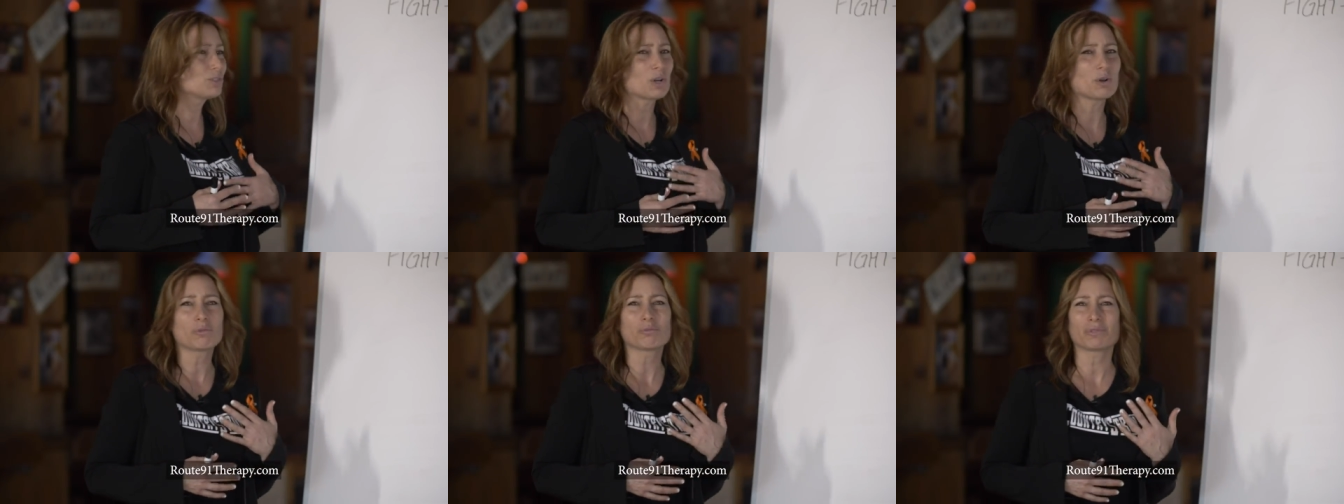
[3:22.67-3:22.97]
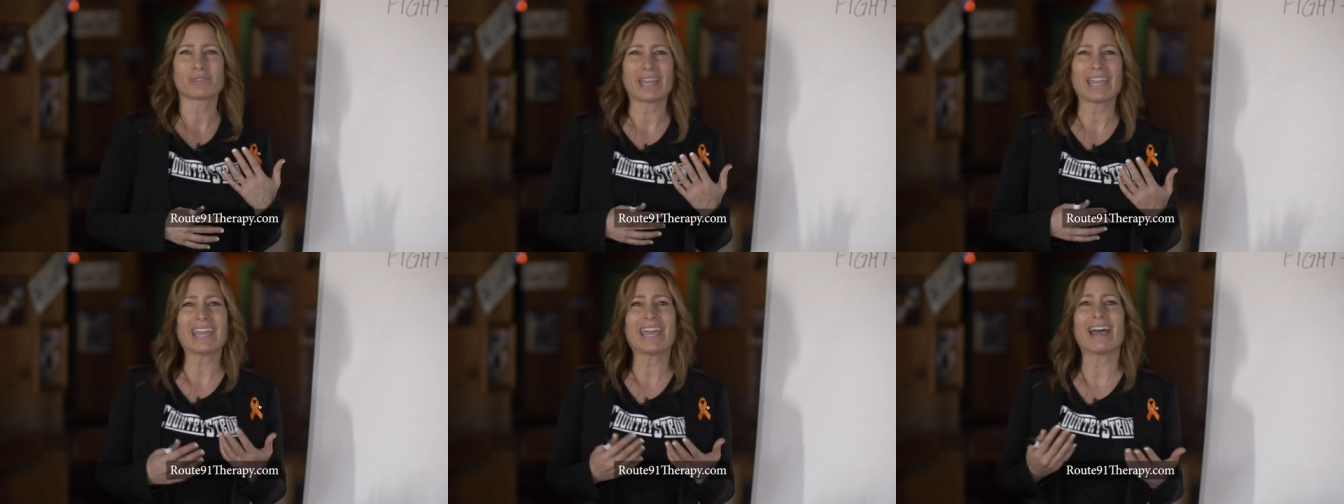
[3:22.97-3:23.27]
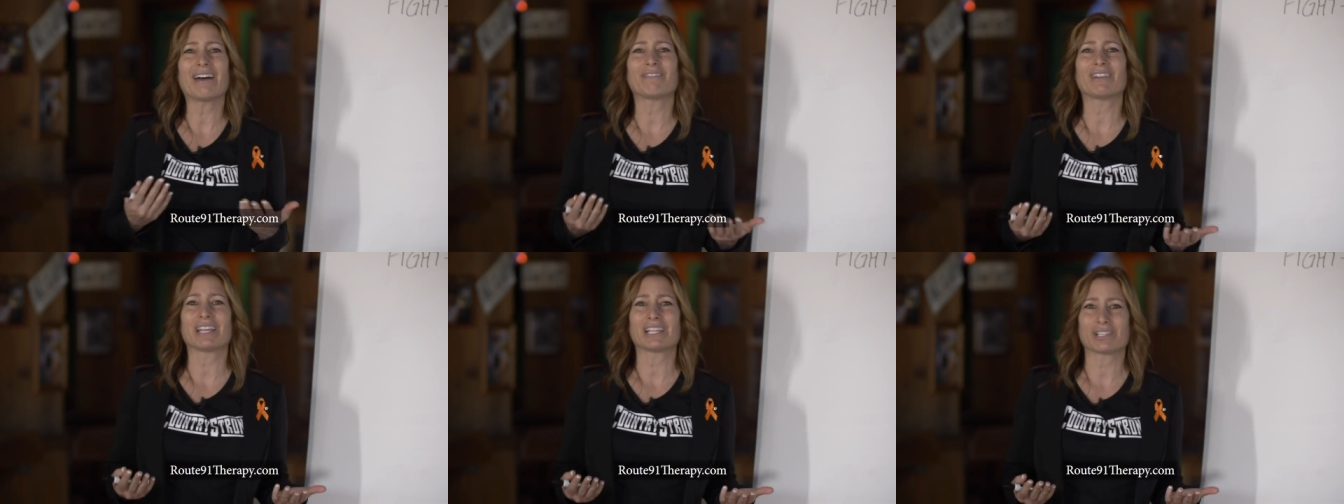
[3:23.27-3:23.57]
don't, they
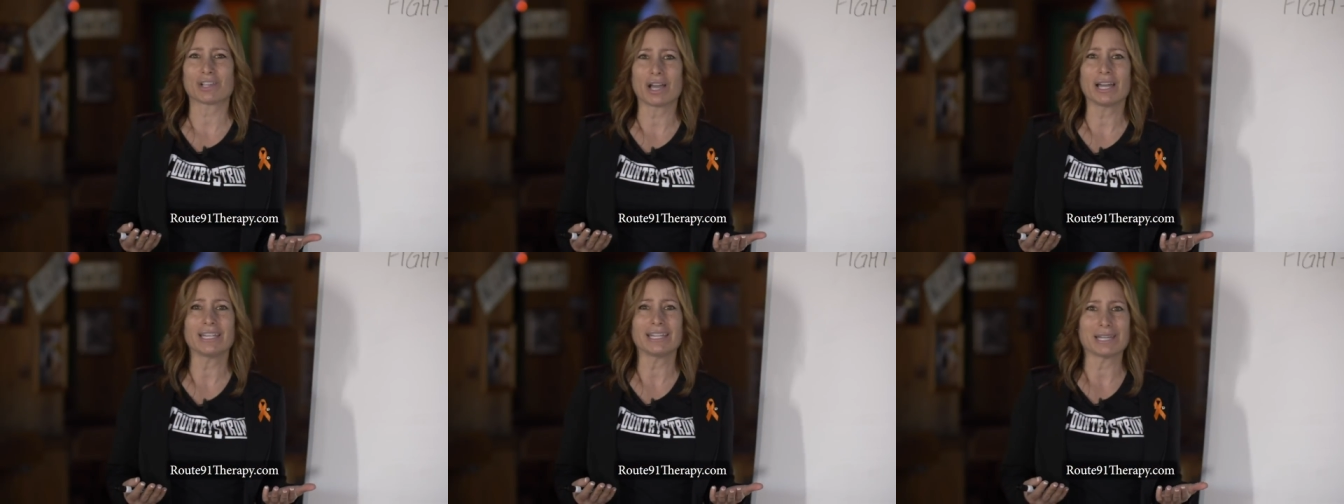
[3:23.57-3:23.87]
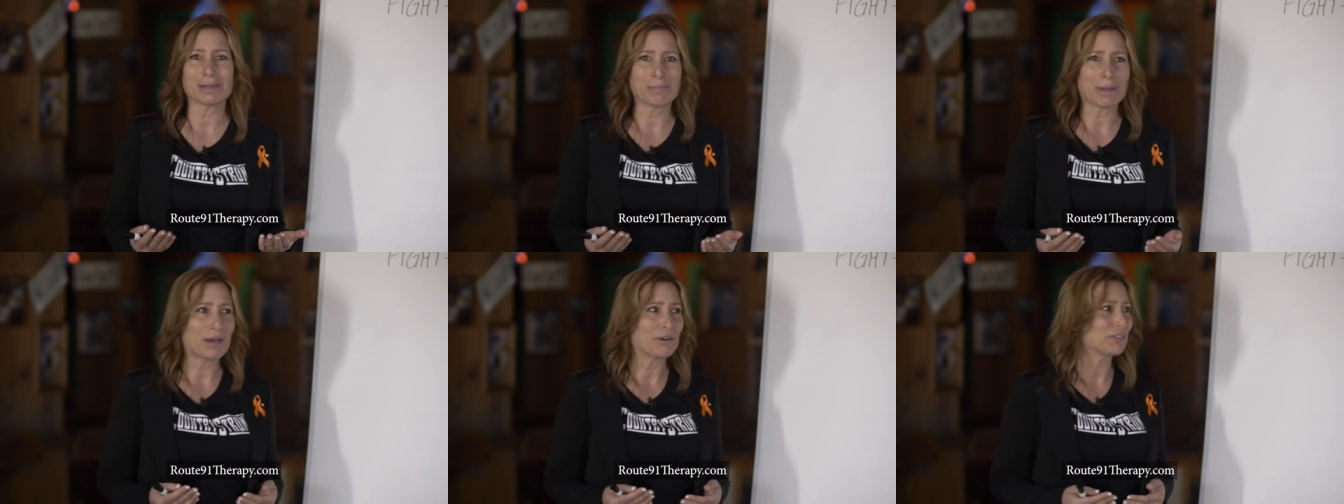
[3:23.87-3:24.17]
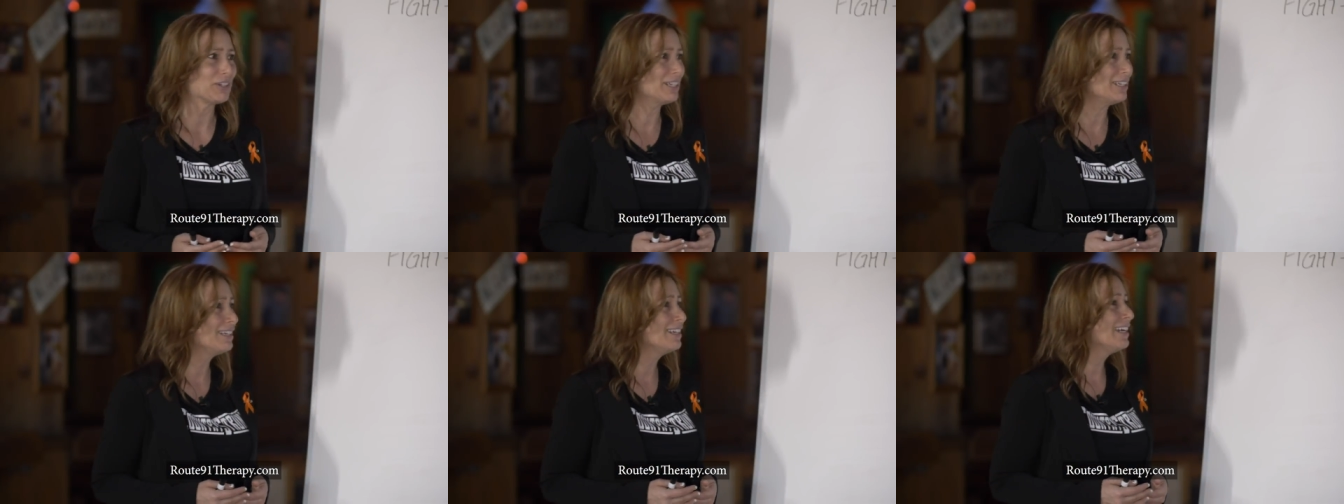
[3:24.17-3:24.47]
have anxiety
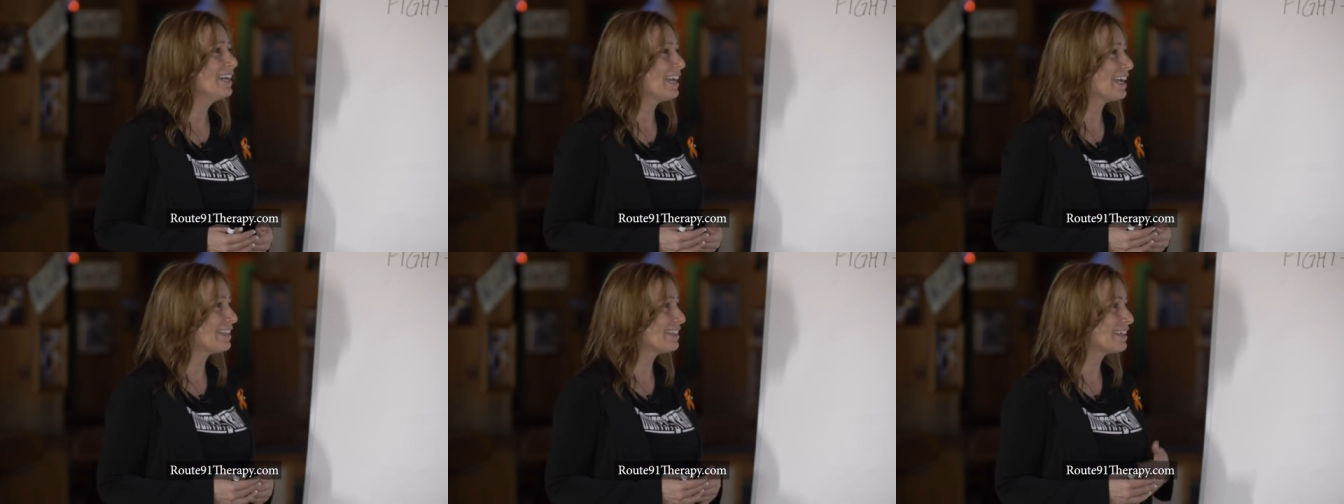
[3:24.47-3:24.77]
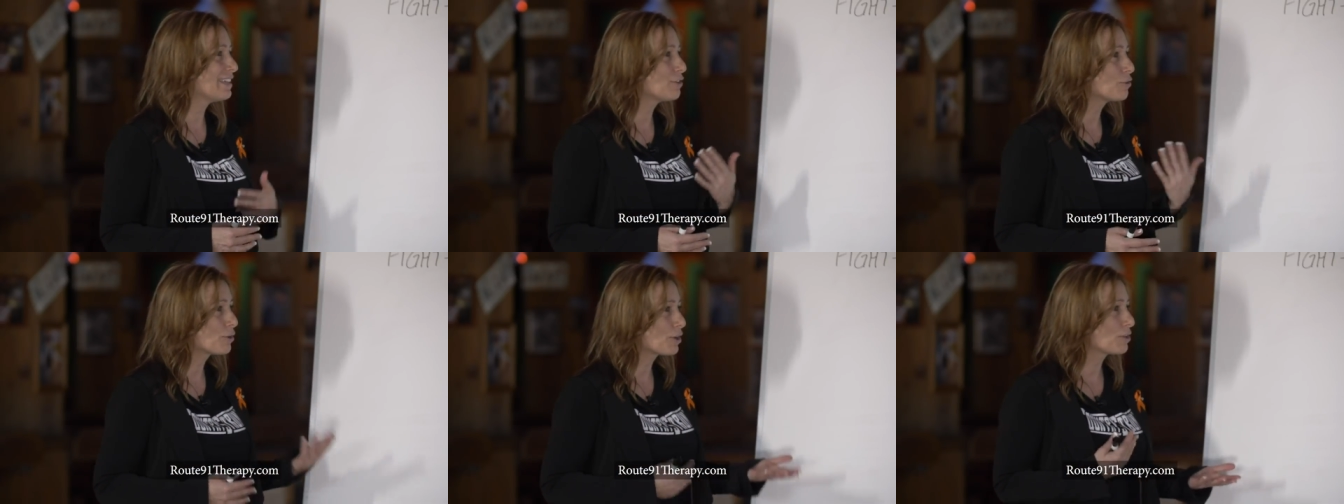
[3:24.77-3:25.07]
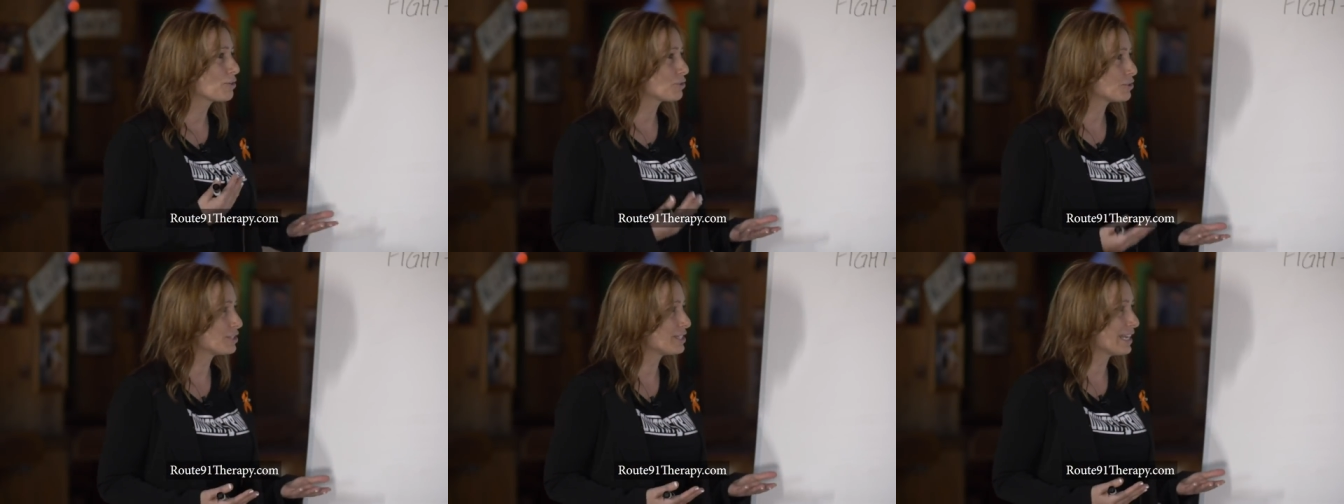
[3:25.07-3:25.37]
about it and they
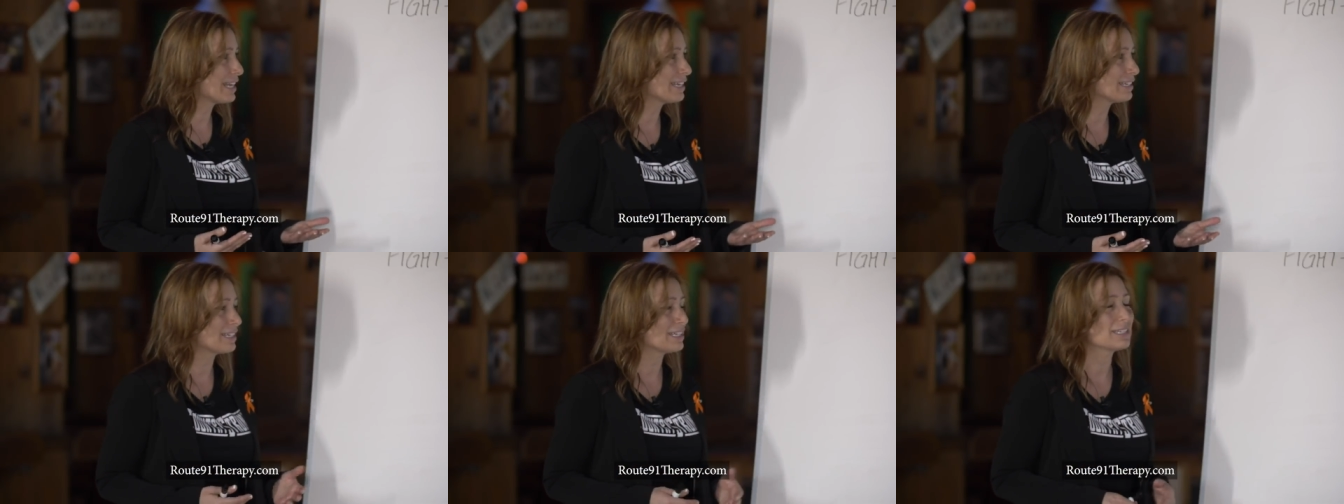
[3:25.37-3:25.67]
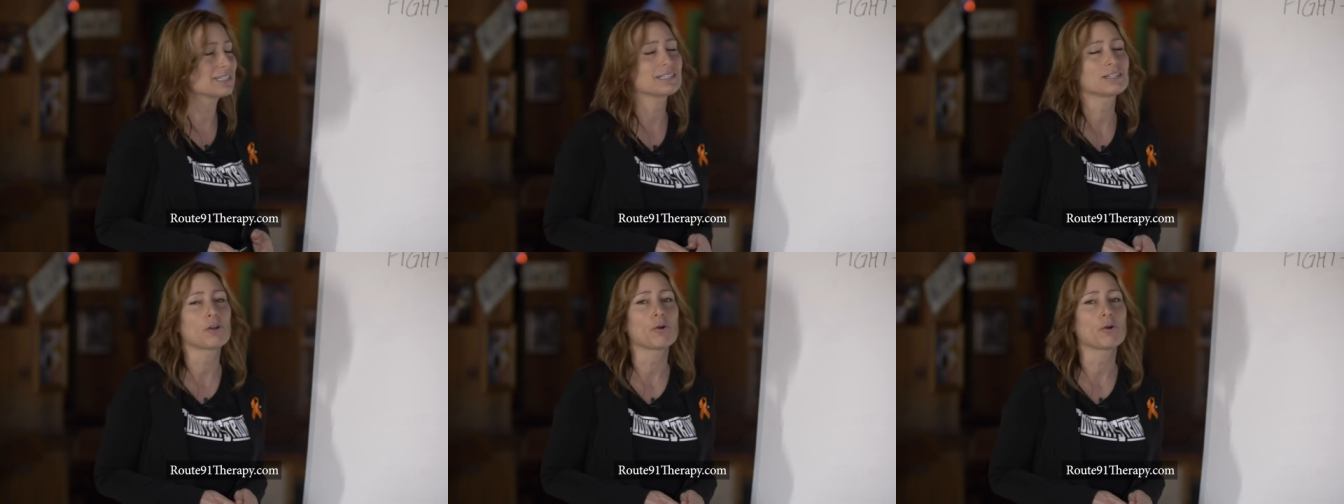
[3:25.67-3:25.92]
don't understand it.